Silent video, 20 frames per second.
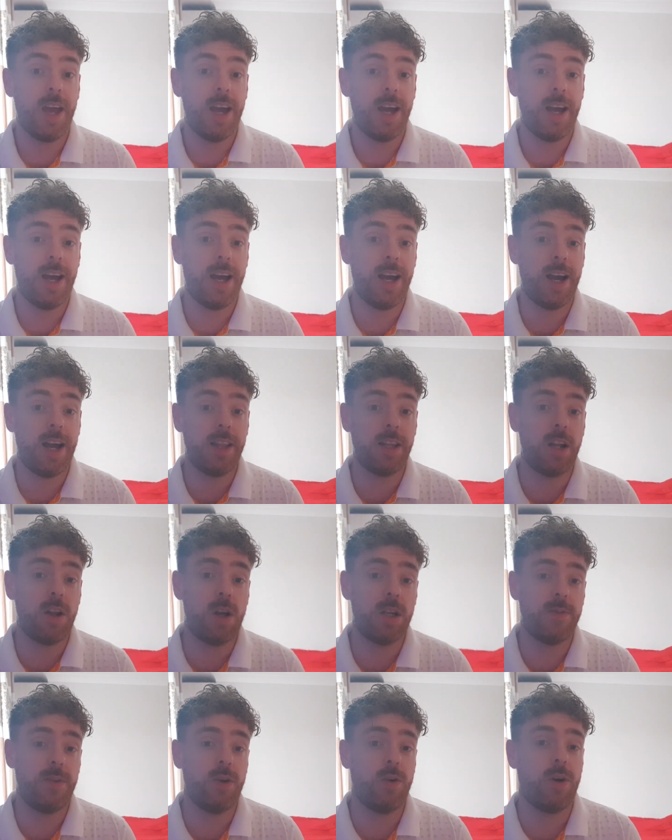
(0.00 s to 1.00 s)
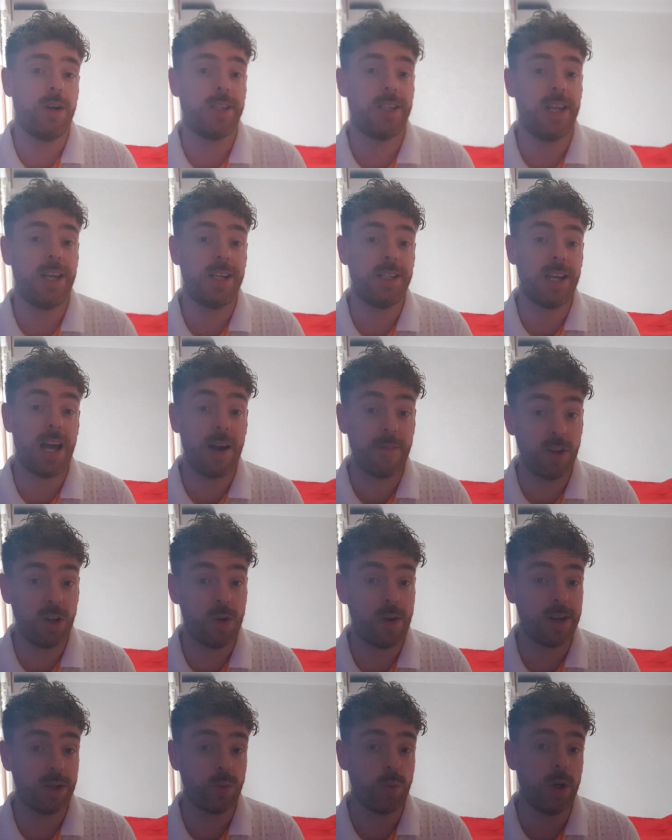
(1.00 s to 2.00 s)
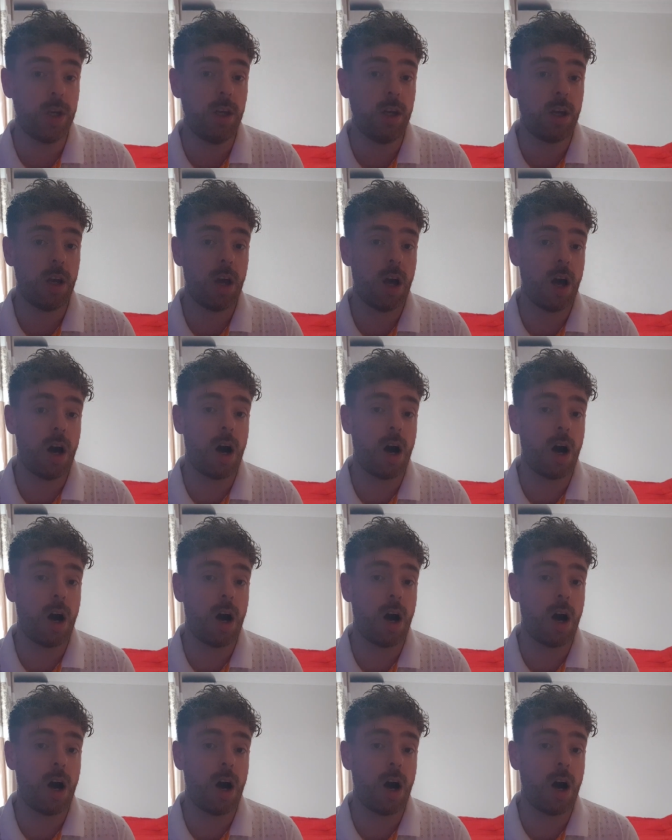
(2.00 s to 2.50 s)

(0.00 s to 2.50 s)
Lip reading: And the last thing I've got to say is have a nice week.